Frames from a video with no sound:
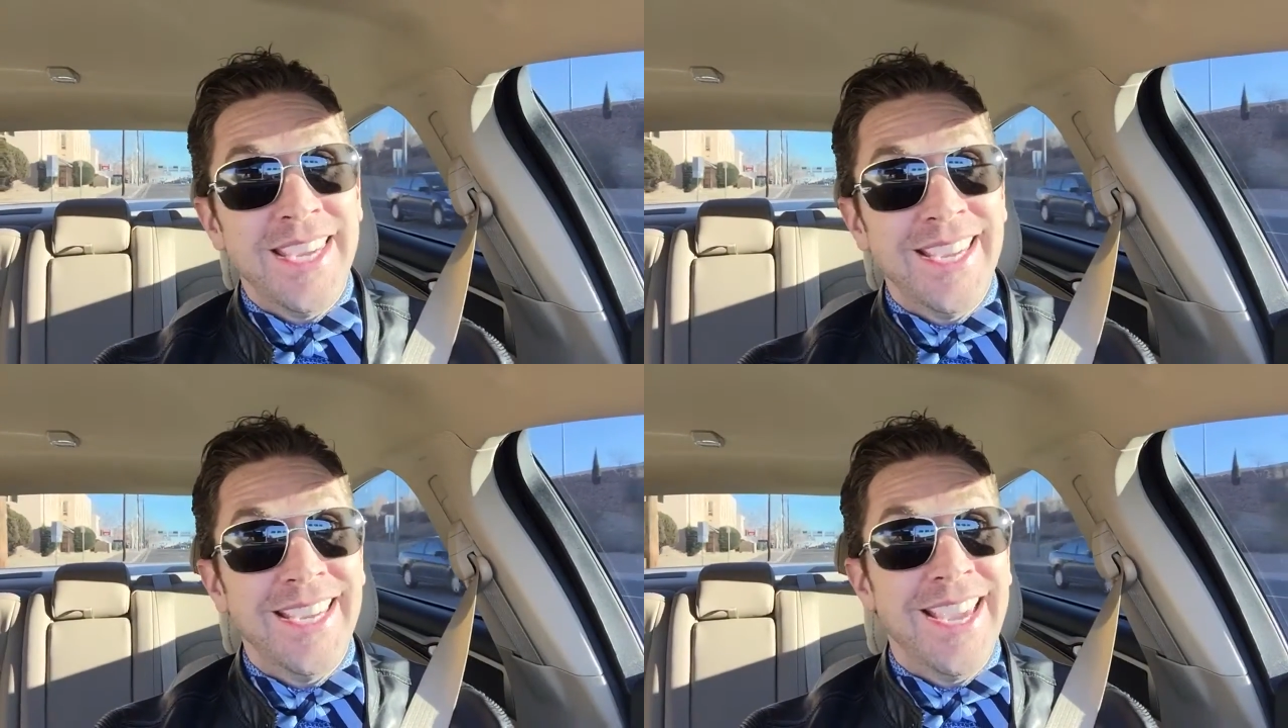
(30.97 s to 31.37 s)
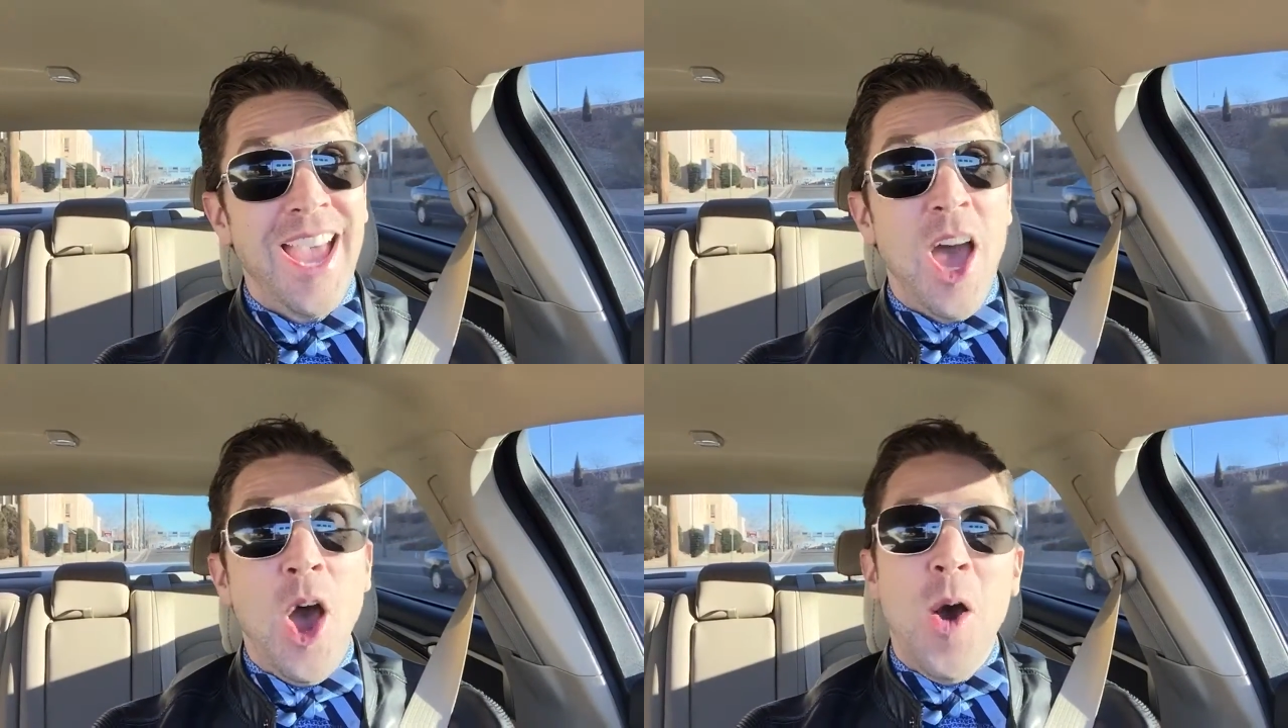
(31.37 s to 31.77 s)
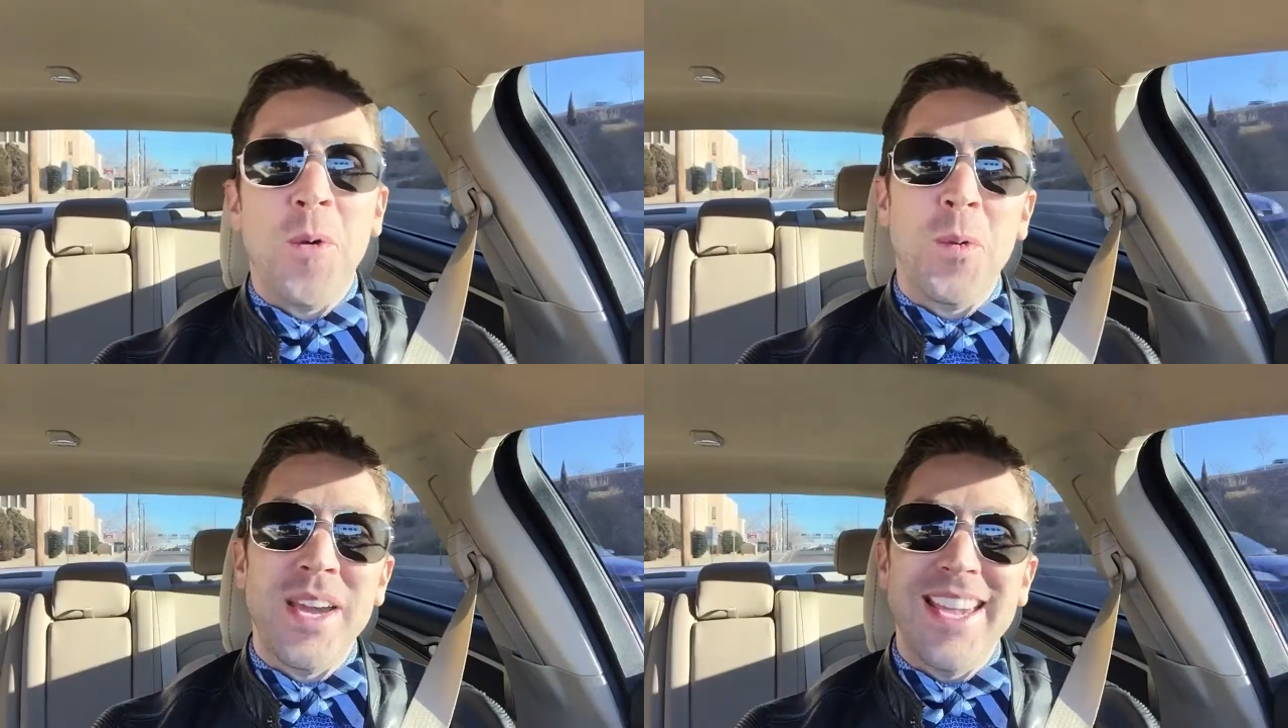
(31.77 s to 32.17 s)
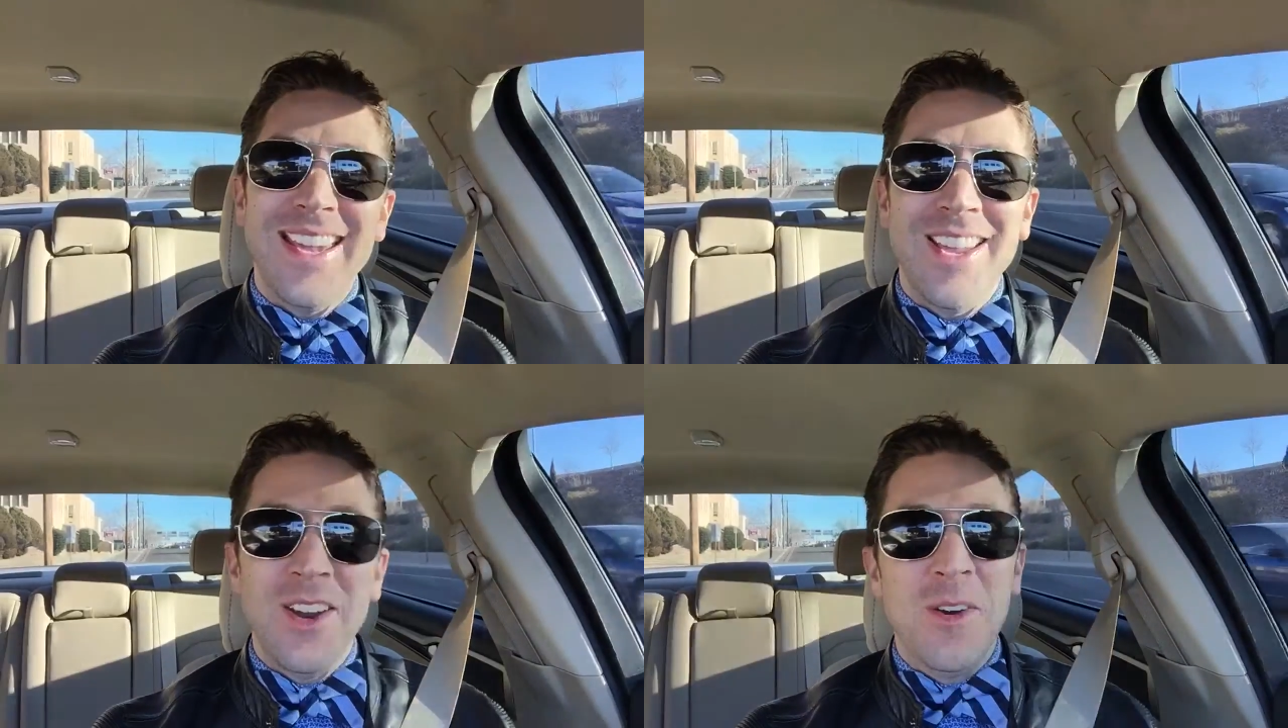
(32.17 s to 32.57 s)
me,
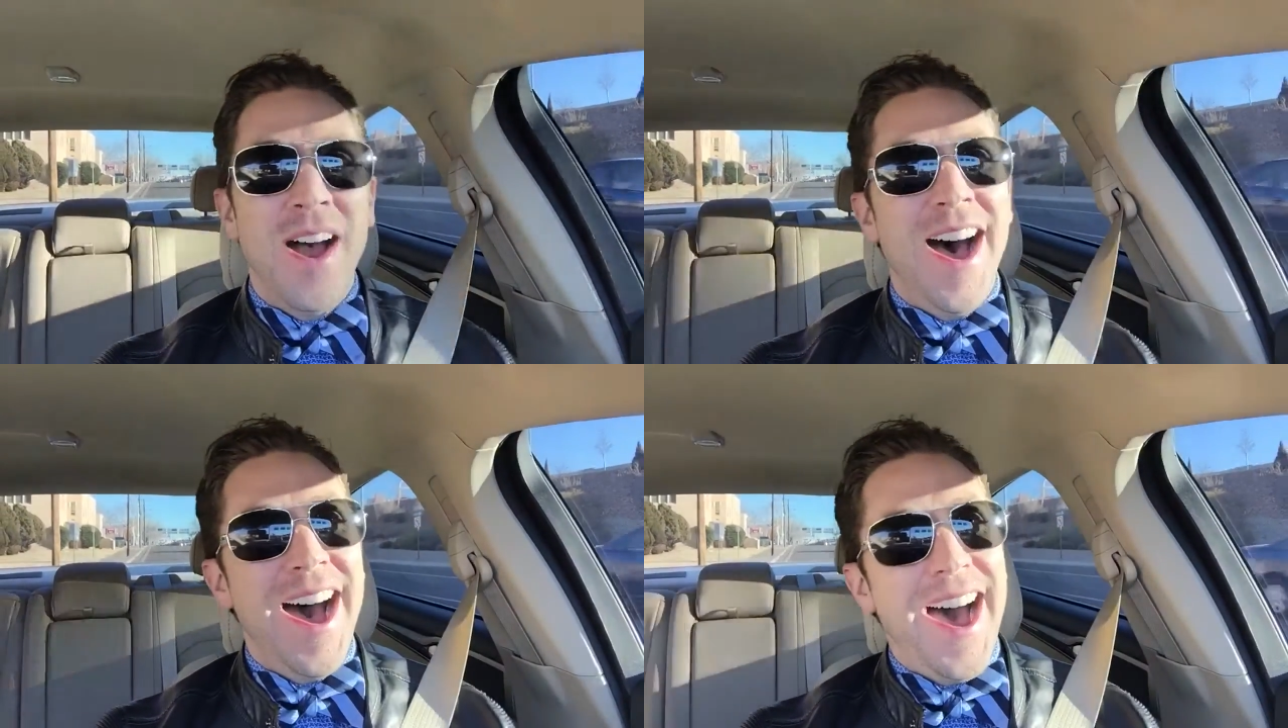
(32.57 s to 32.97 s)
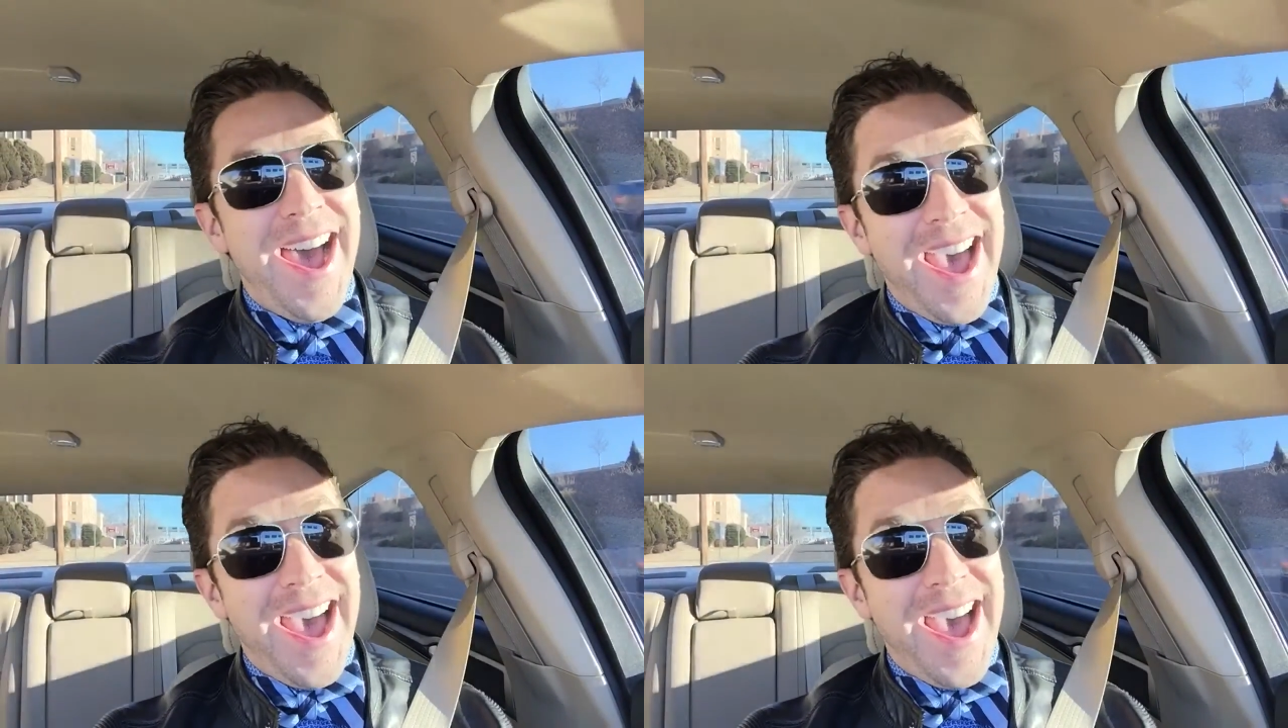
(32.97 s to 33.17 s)
we're a